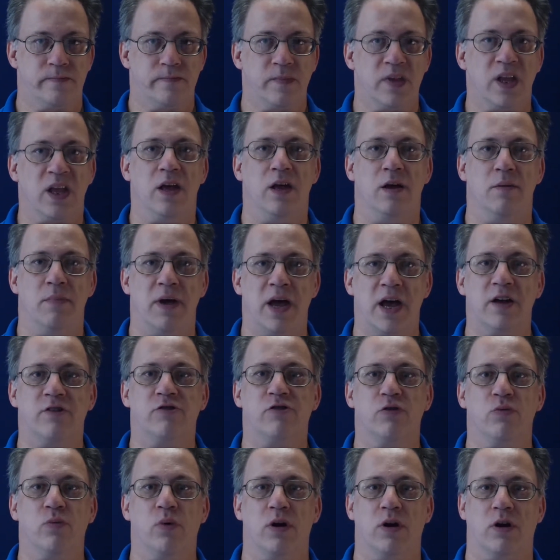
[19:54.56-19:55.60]

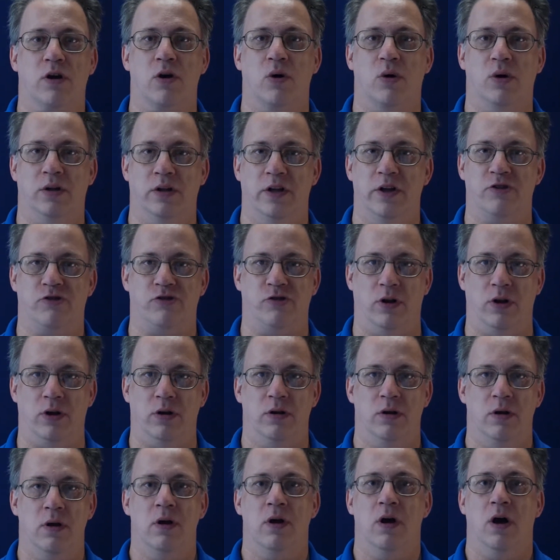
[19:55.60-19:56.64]
Imagine what a coalition
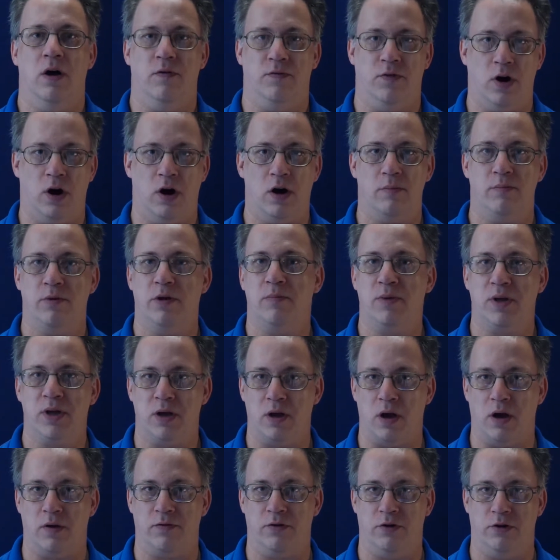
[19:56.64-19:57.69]
of RBB
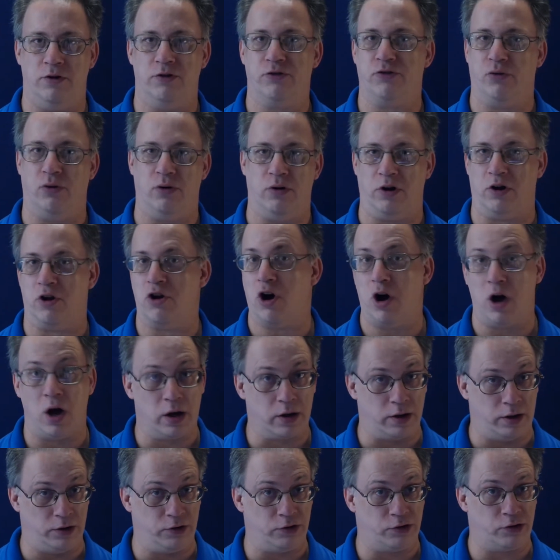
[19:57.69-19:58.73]
governors or a
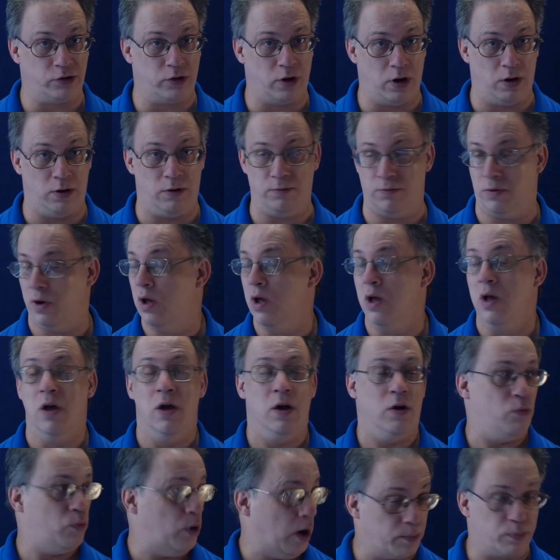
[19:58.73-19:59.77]
caucus of
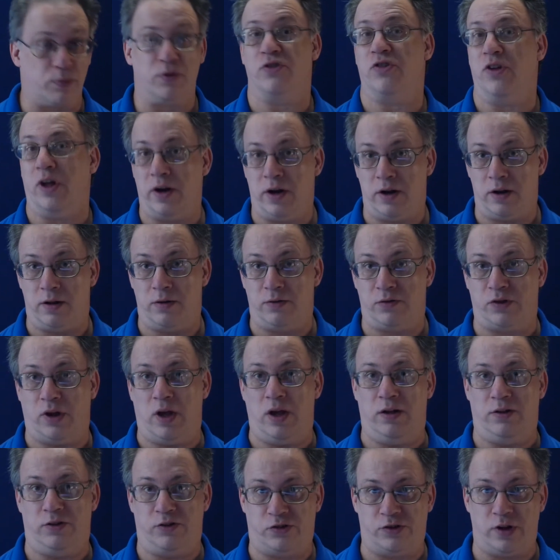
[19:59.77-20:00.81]
representatives
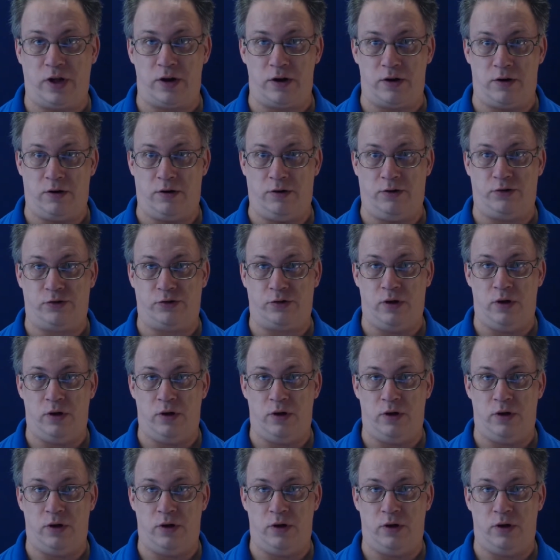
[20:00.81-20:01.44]
and senators